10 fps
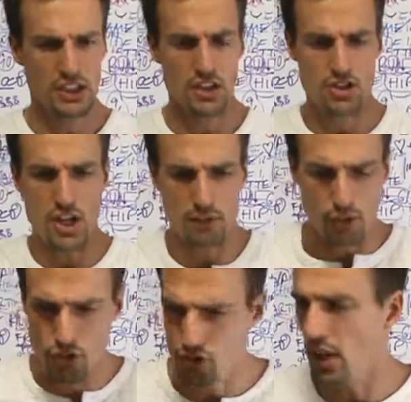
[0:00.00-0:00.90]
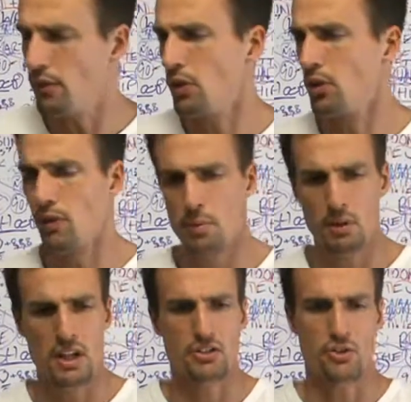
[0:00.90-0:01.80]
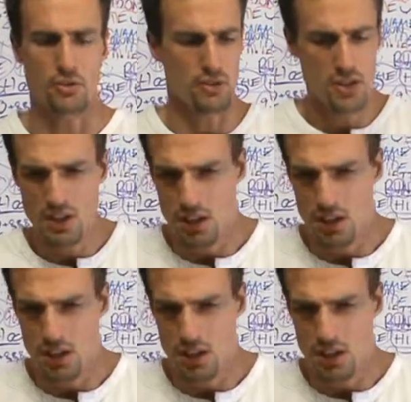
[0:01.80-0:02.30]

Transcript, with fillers: disheveled stuff all over the place, and